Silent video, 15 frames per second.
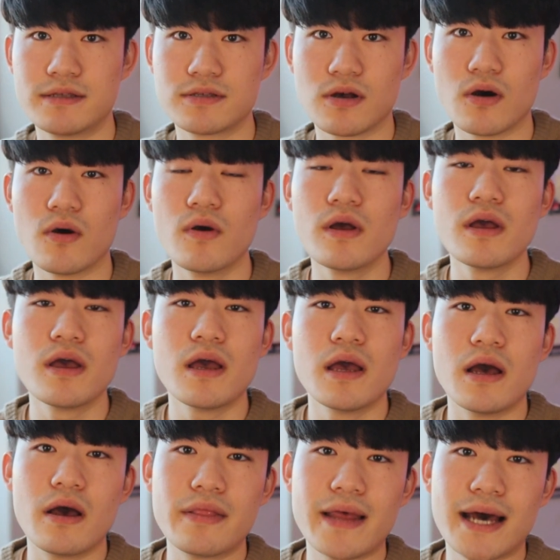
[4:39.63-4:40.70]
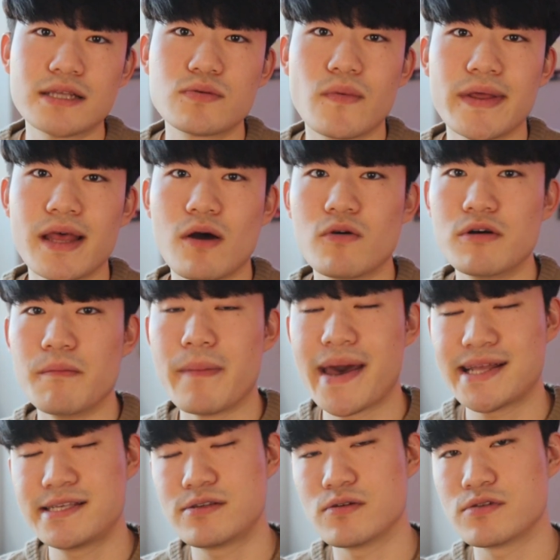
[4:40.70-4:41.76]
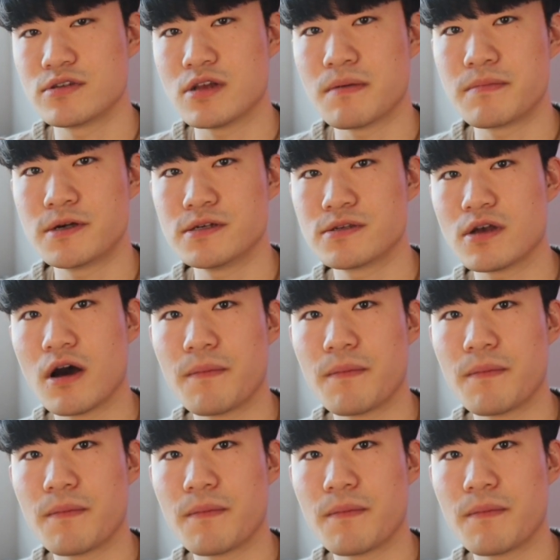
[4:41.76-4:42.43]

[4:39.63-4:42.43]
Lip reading: So that's when I would match those numbers